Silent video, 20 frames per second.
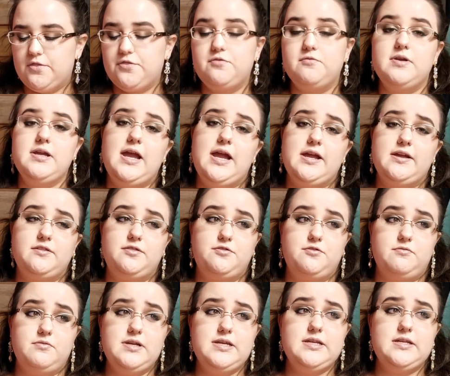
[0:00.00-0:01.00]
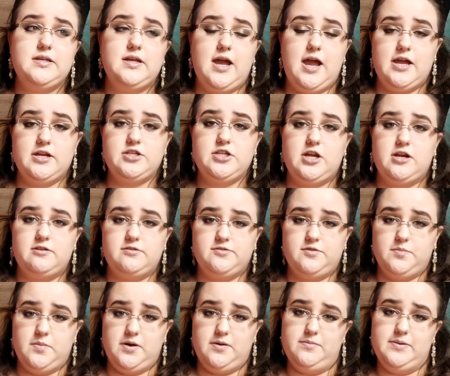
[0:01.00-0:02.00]
three eyeshadows
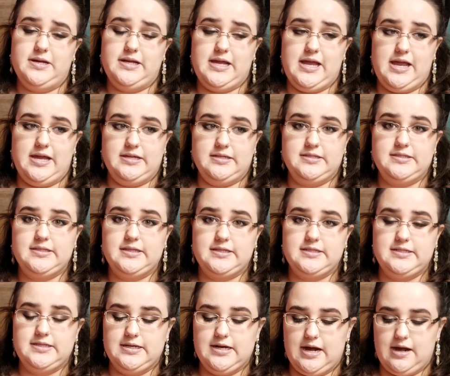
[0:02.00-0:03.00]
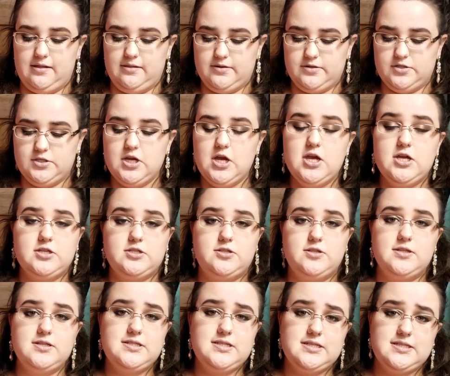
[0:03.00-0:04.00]
from Urban Decay is $60.
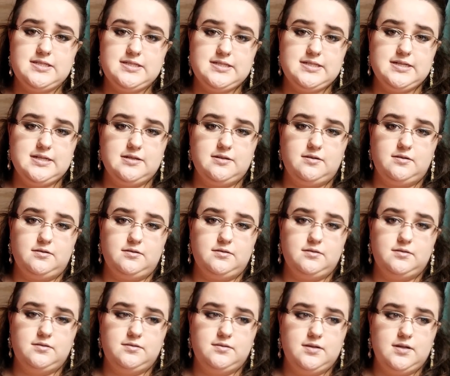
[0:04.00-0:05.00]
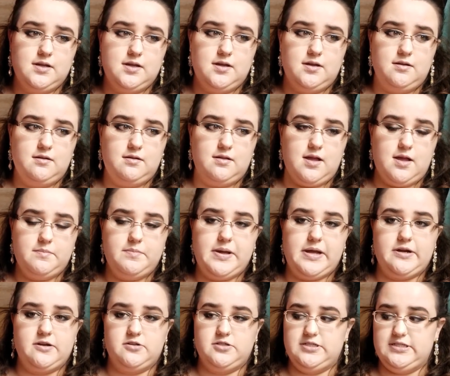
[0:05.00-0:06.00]
So this is still a
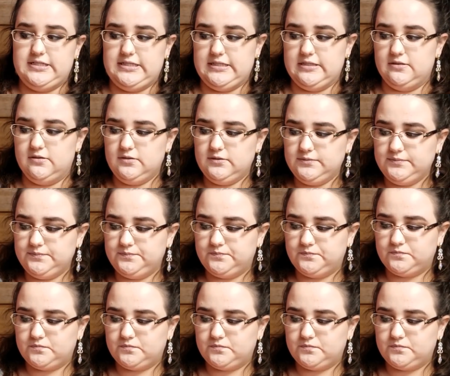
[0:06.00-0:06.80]
better deal,